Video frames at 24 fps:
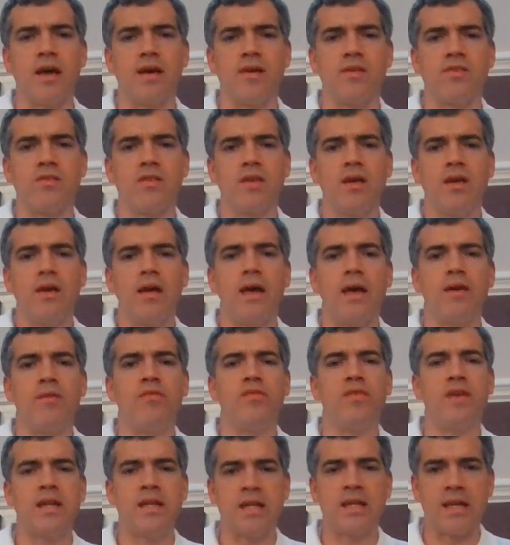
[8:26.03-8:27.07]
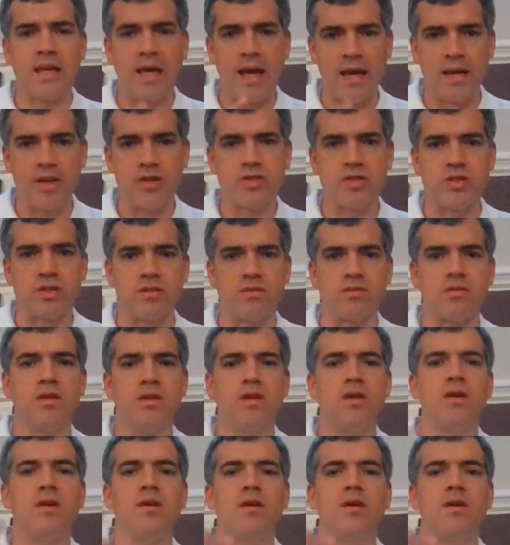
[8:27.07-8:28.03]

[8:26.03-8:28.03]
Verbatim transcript: as a vindication